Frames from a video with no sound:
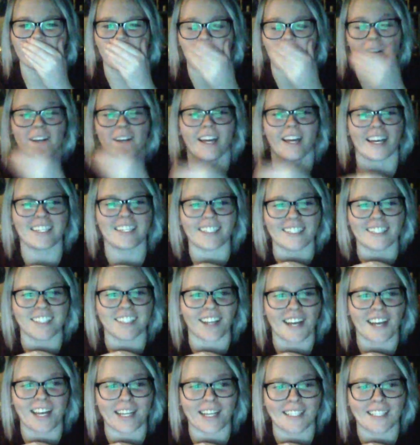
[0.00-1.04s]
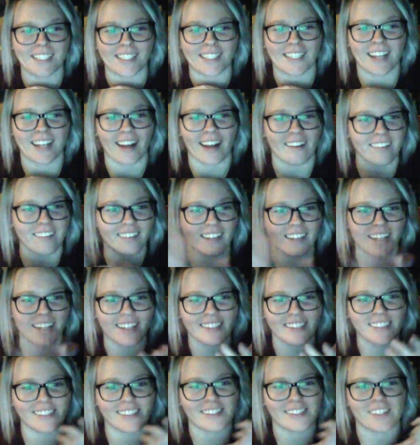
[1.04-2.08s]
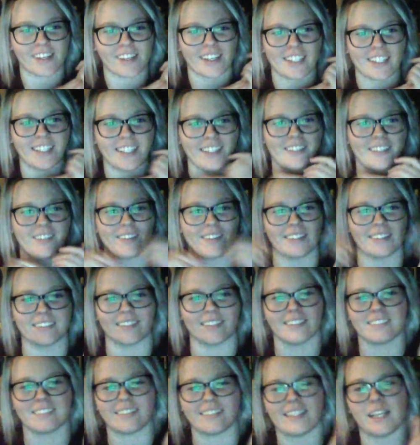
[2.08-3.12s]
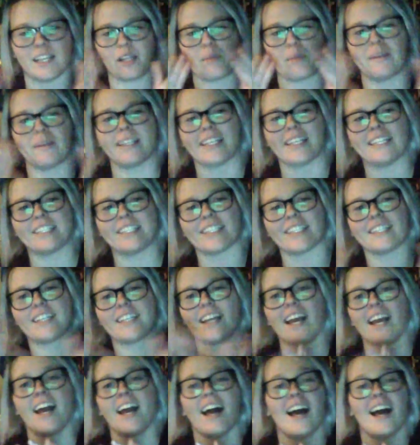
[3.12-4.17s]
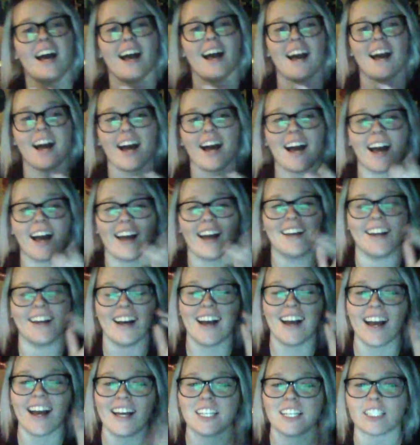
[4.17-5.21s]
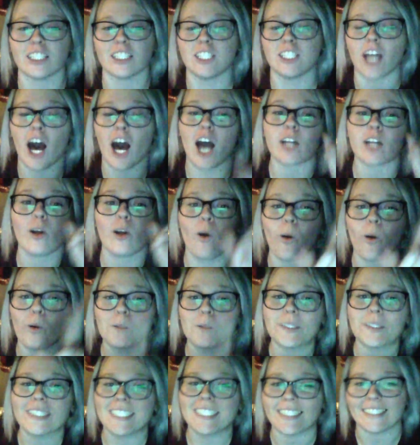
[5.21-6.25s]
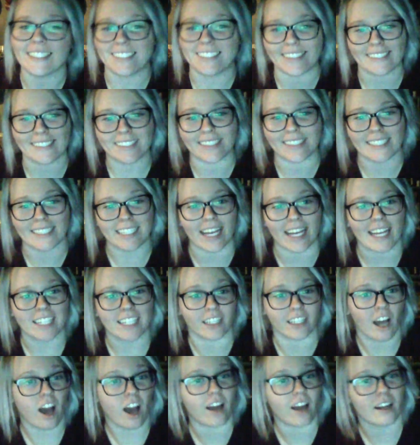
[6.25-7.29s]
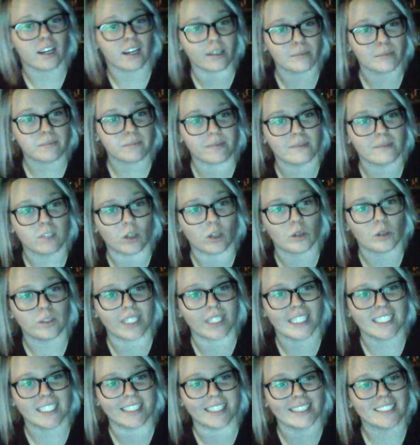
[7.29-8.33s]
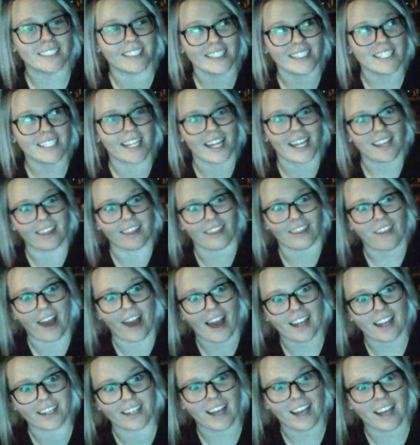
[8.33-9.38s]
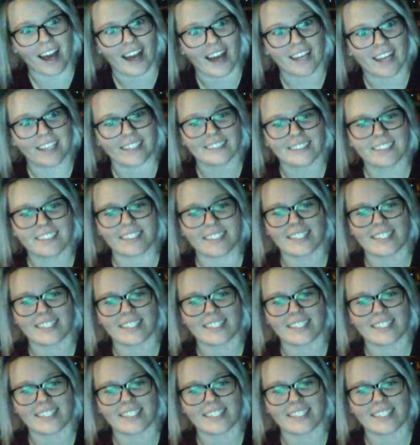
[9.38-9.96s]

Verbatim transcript: Okay, I did not edit it out. Oh, sorry. You can yell at me later. Not only did I not upload it that night,